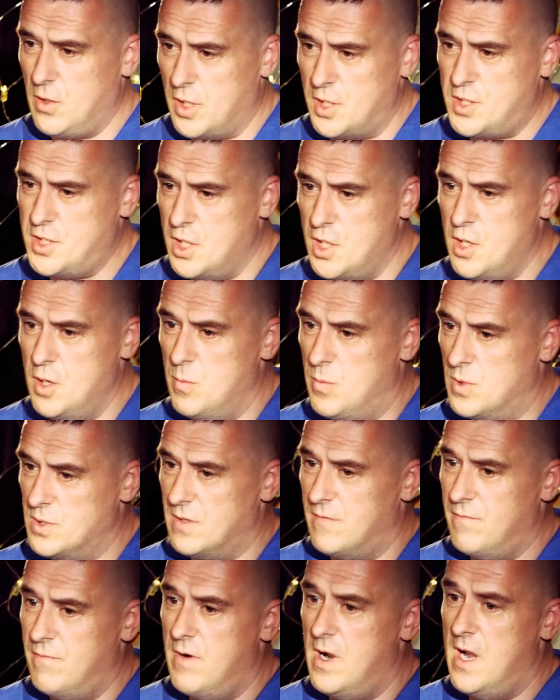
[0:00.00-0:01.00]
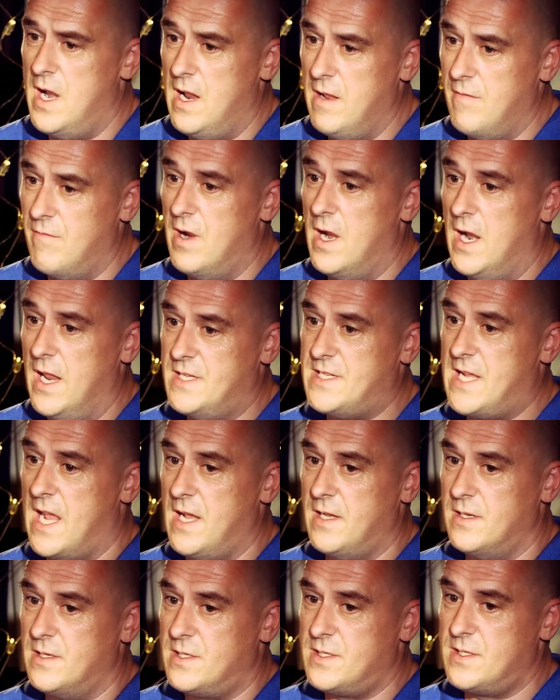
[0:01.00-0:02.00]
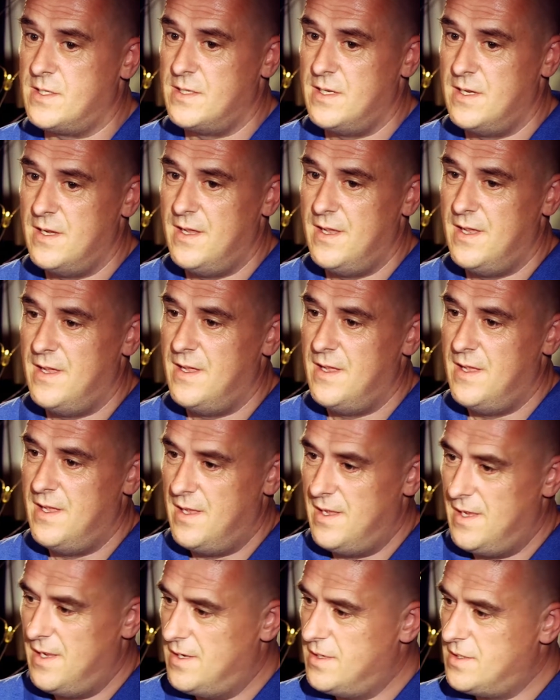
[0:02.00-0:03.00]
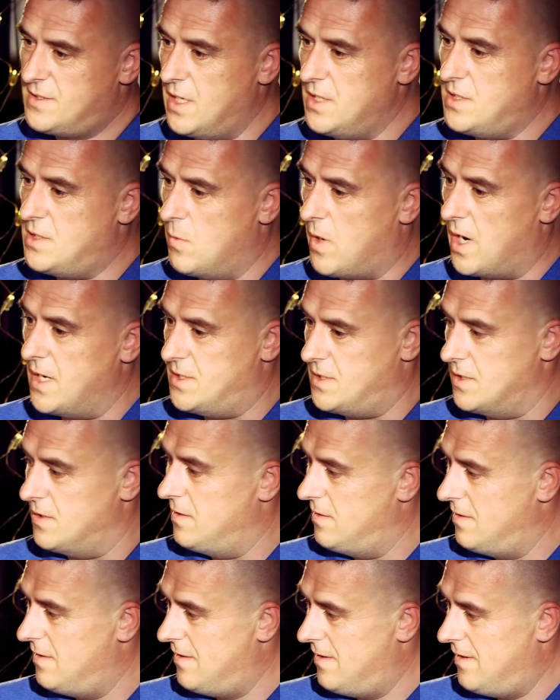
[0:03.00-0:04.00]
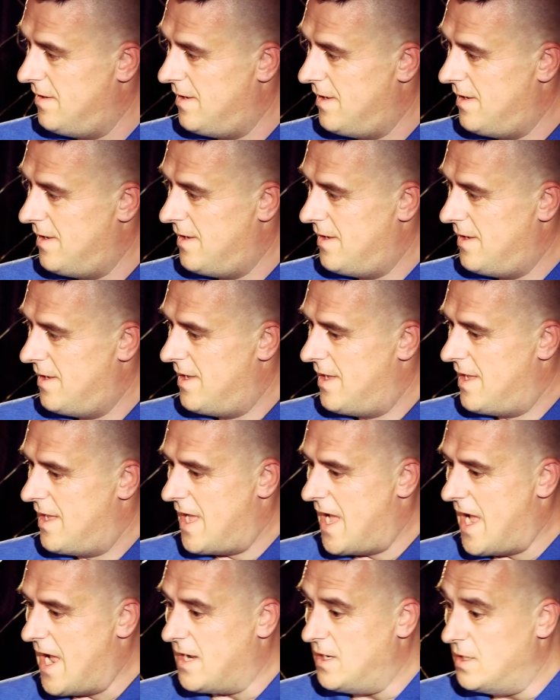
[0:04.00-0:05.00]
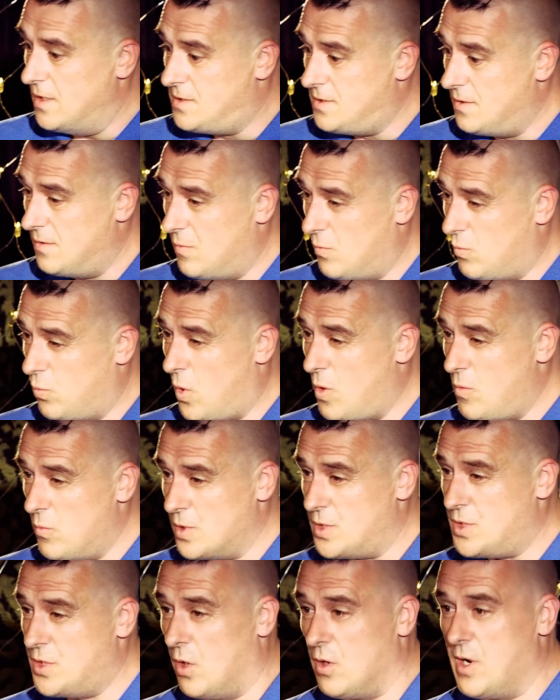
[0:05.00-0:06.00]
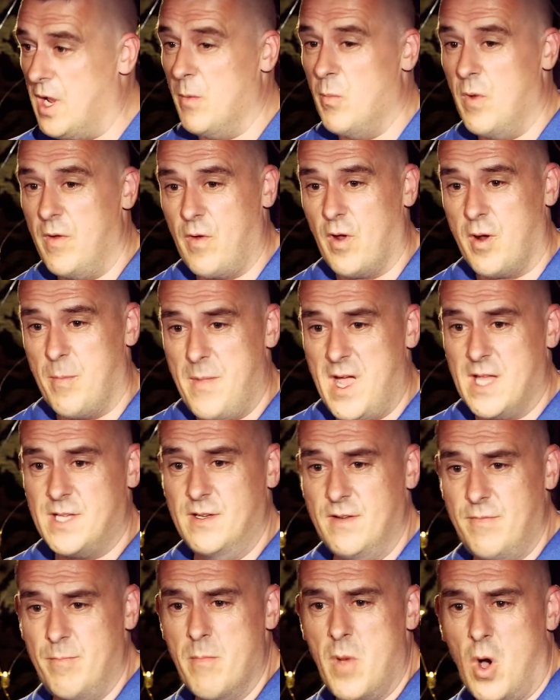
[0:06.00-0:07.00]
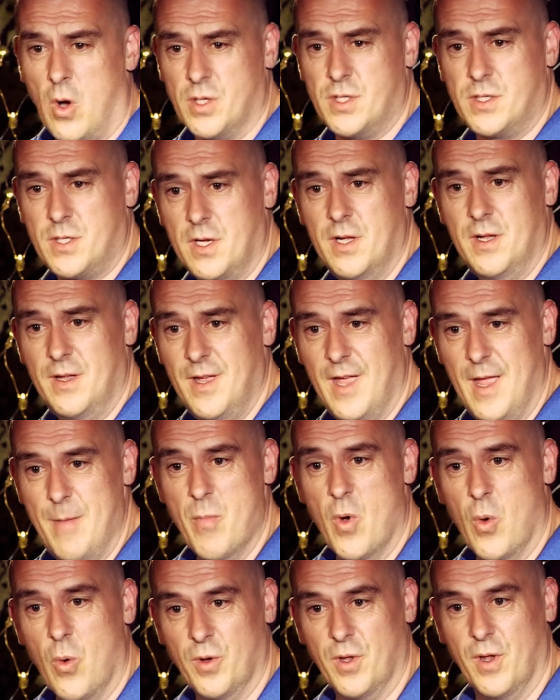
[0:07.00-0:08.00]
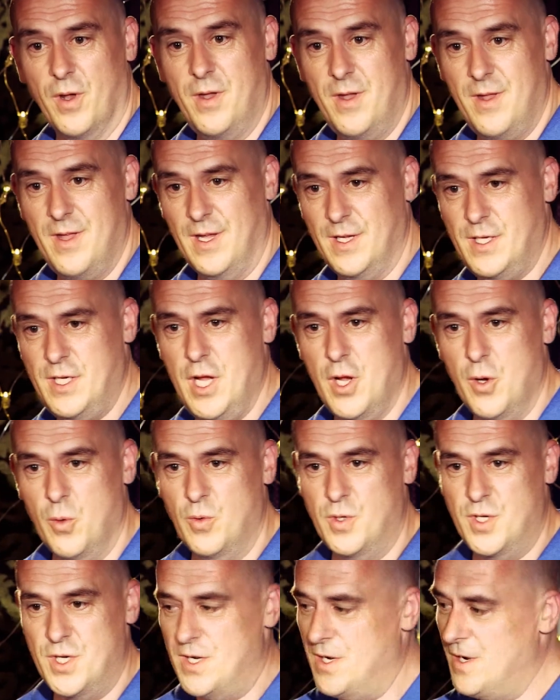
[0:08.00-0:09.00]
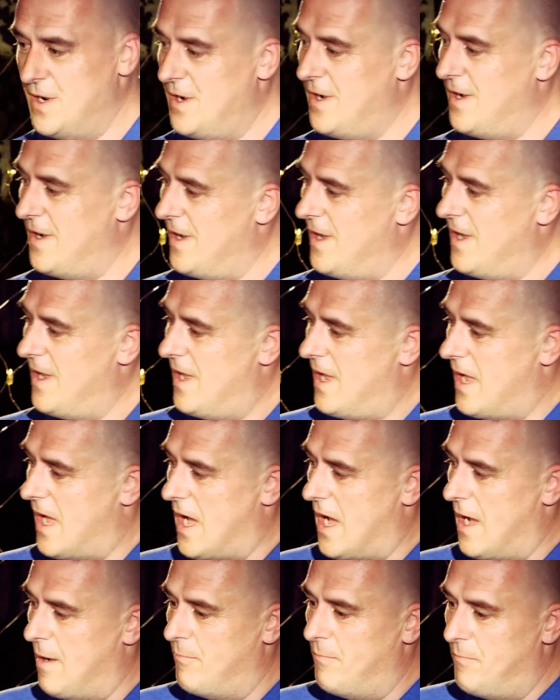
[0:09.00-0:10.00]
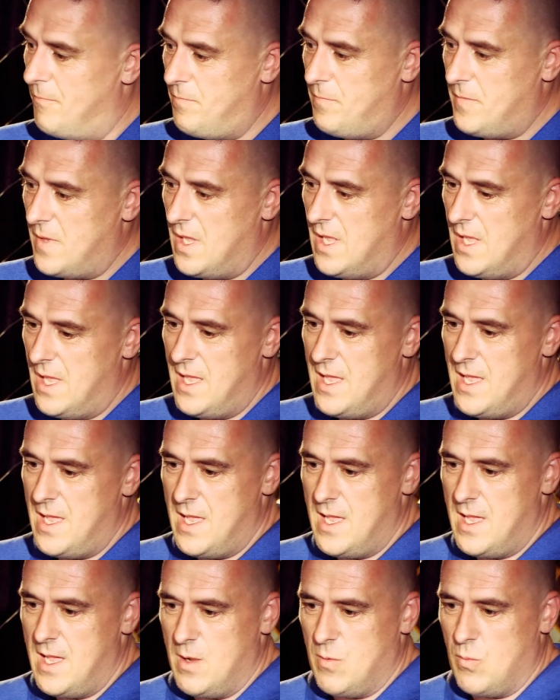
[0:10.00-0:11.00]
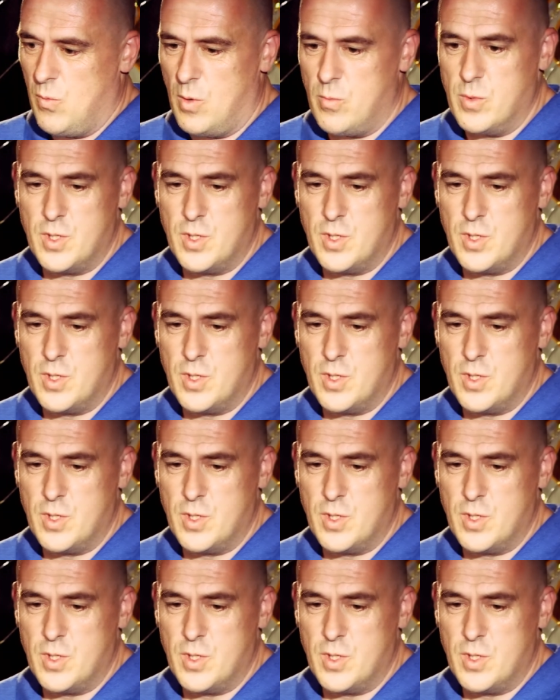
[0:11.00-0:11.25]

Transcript: on the tube was a really, really tense situation. And what was shocking, we've got a massive mosque in Morden, it's huge. What